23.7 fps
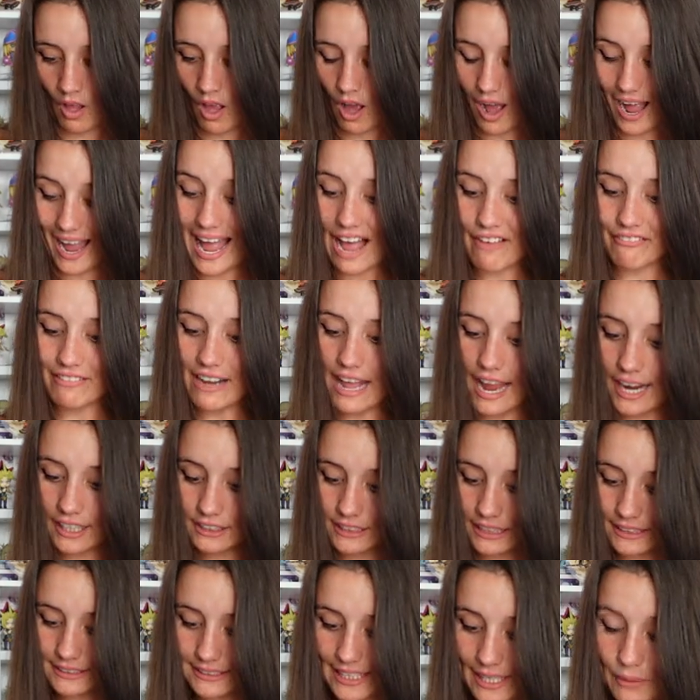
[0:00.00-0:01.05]
I haven't
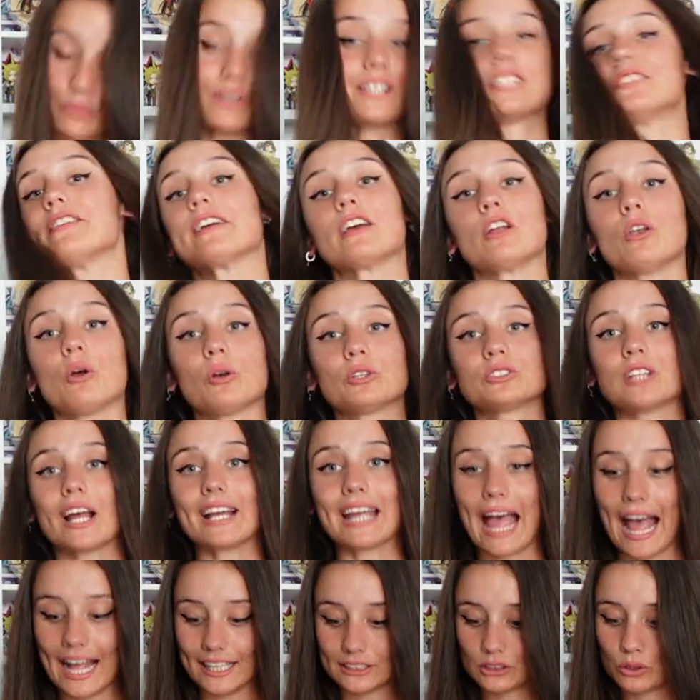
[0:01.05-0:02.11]
actually seen what this figure looks
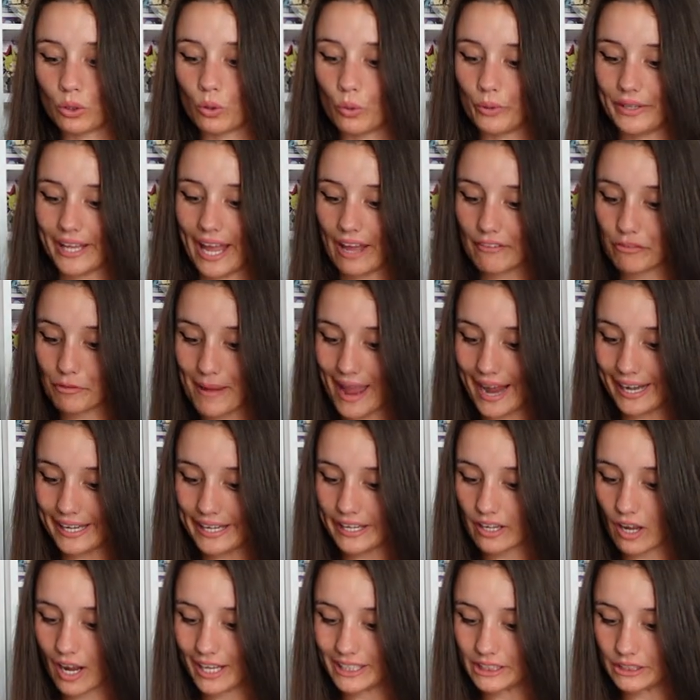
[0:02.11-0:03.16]
like at all yet from
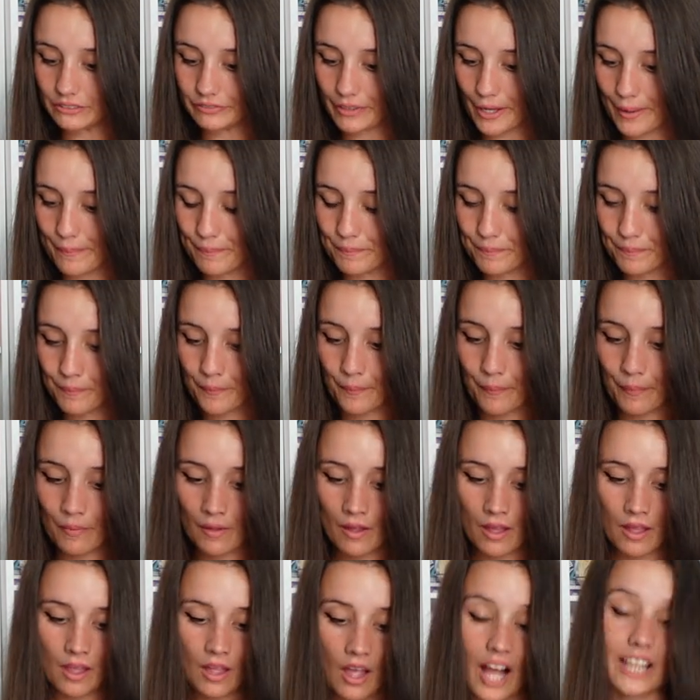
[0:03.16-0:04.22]
any kind of, um,
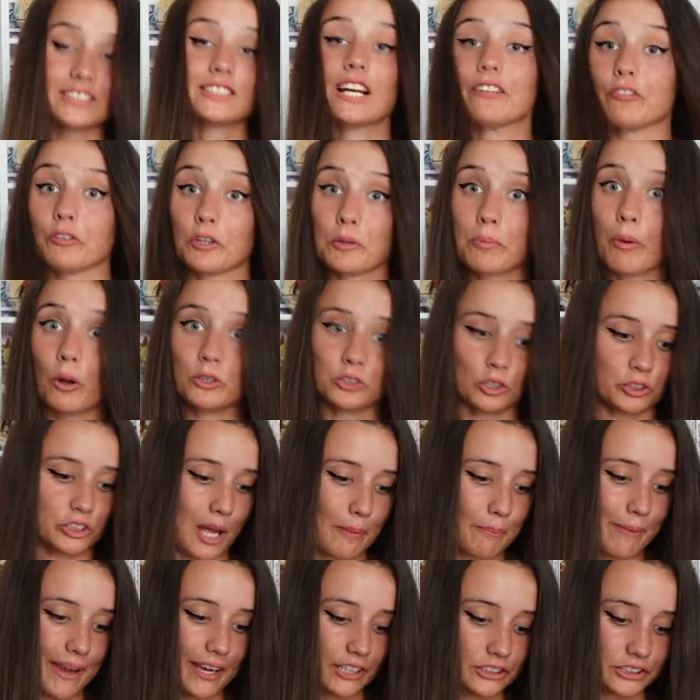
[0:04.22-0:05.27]
aside from the
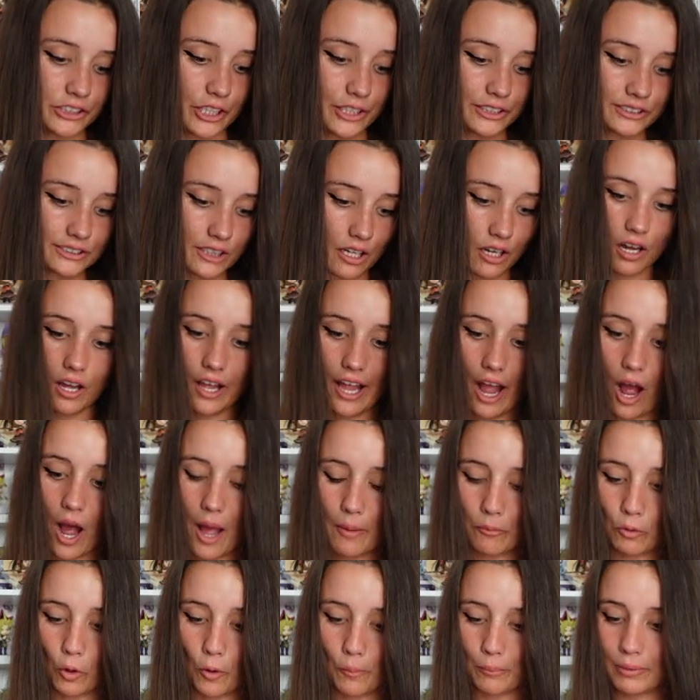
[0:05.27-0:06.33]
prototype pictures,
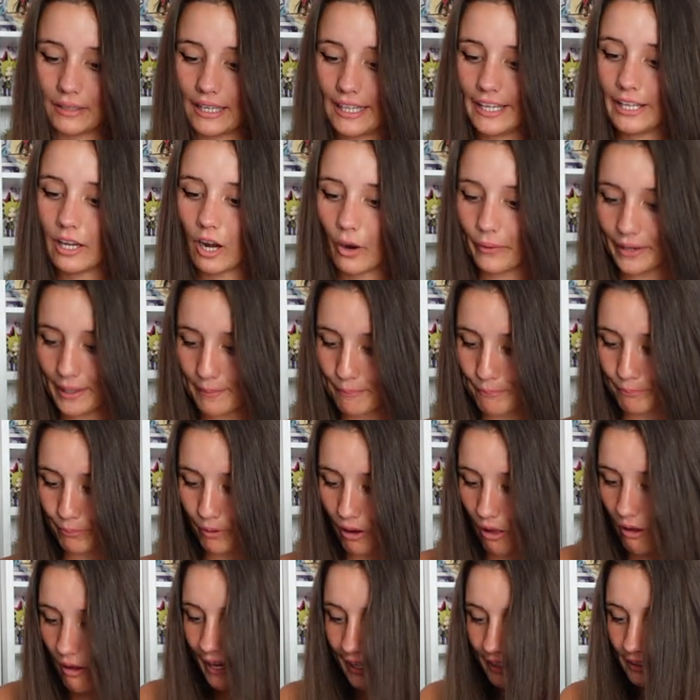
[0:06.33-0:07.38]
I'm completely going in
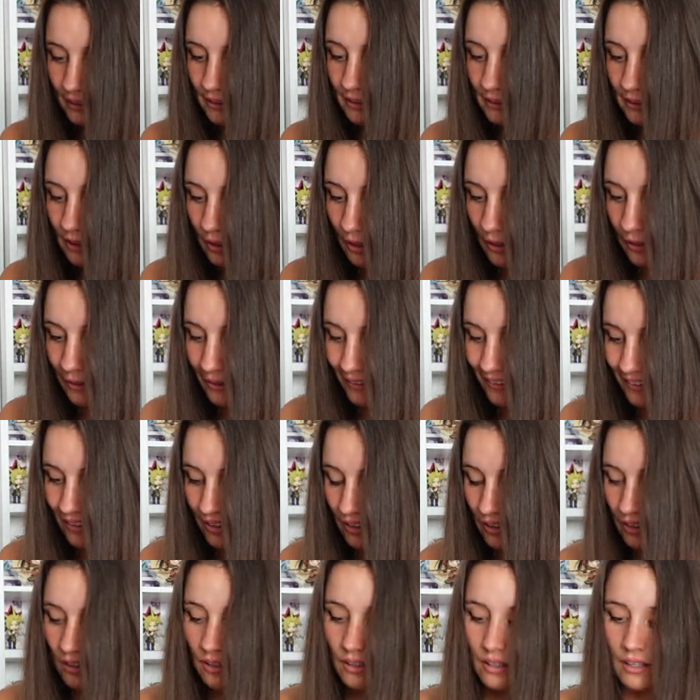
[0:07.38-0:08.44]
blind, so
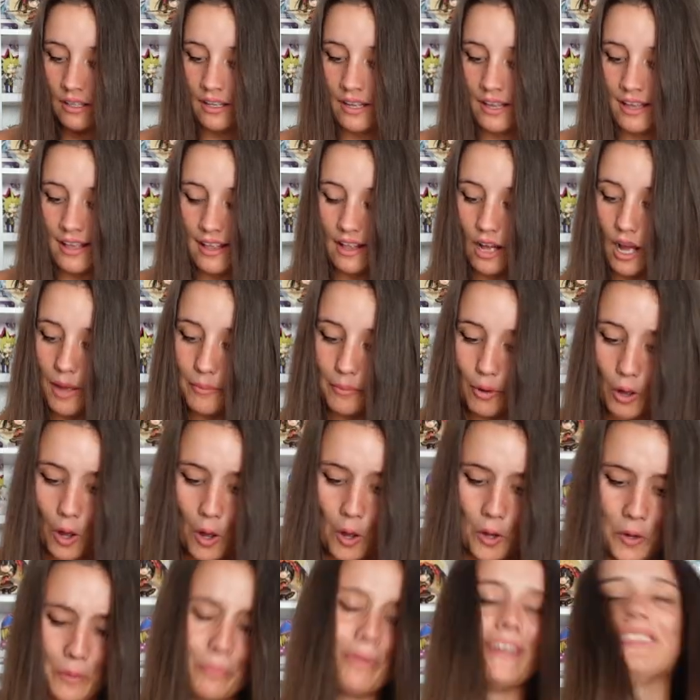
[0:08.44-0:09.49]
I'm
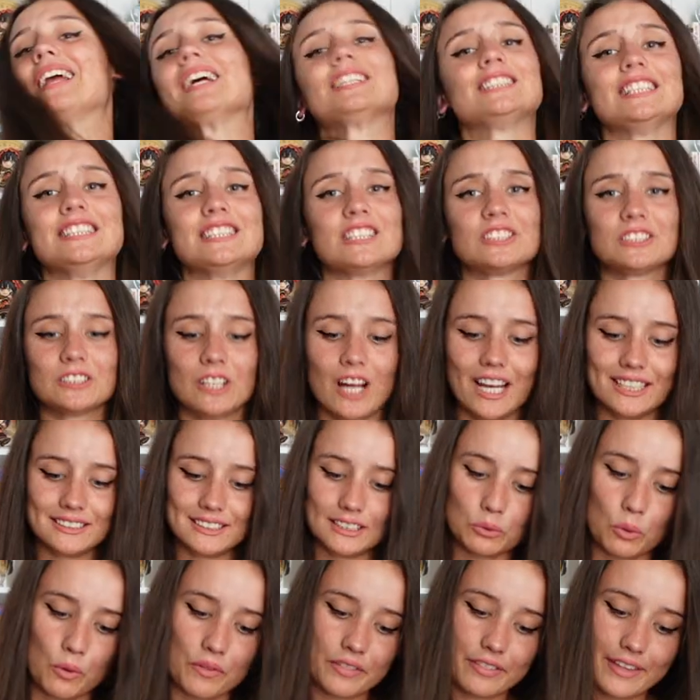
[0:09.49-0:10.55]
hoping that she's as nice
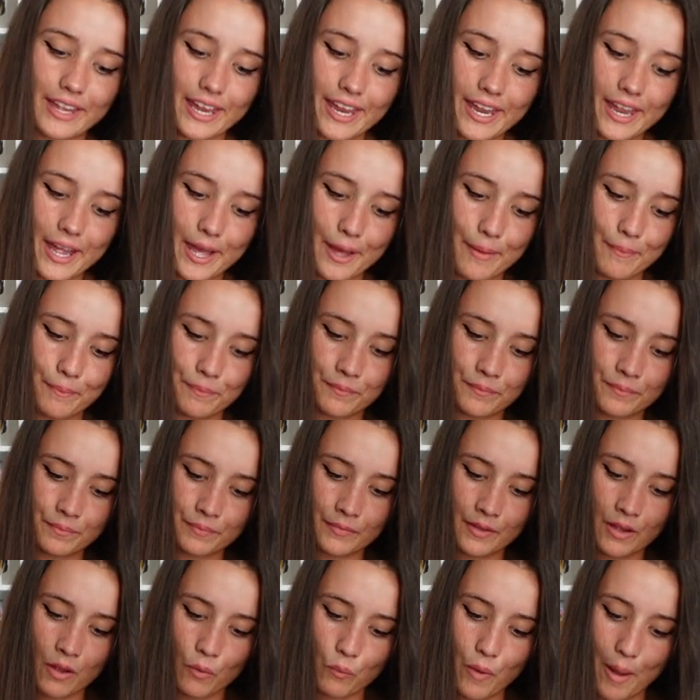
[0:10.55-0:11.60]
as what the um,
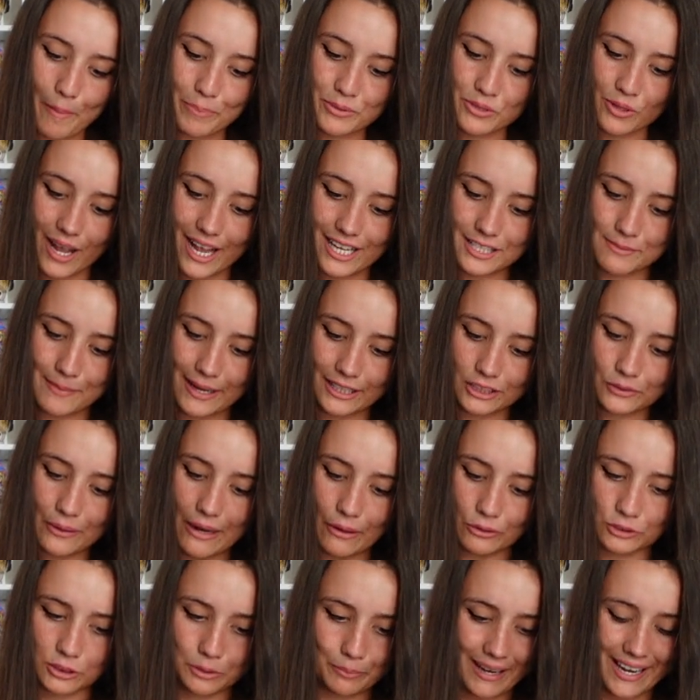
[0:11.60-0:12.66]
website has made her
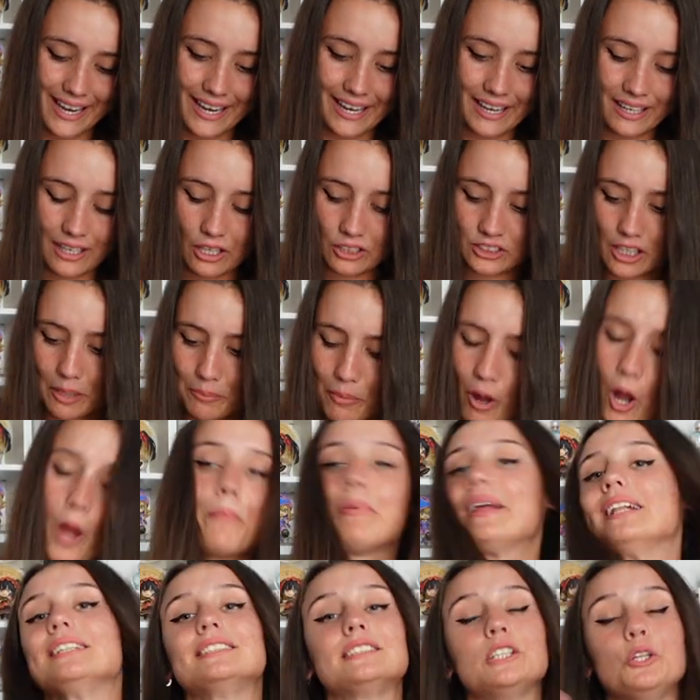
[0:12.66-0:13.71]
out to be, because I'm
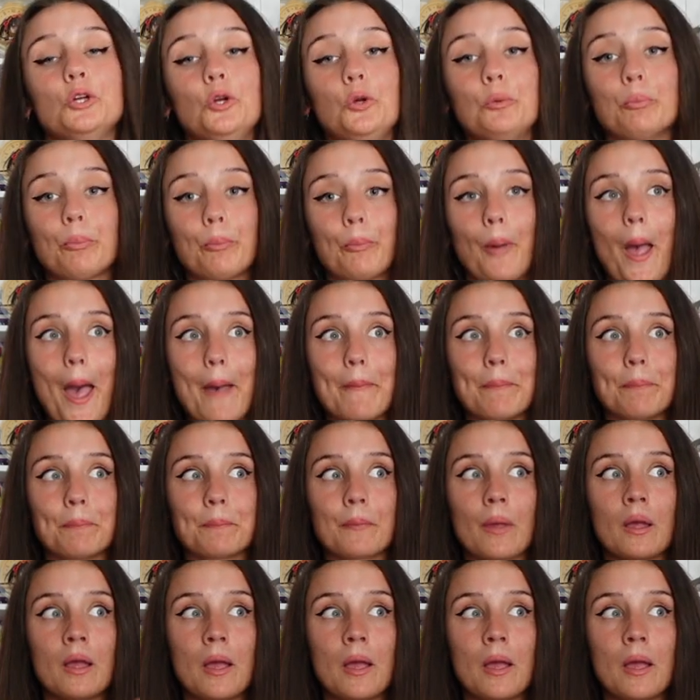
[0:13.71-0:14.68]
hoping to um,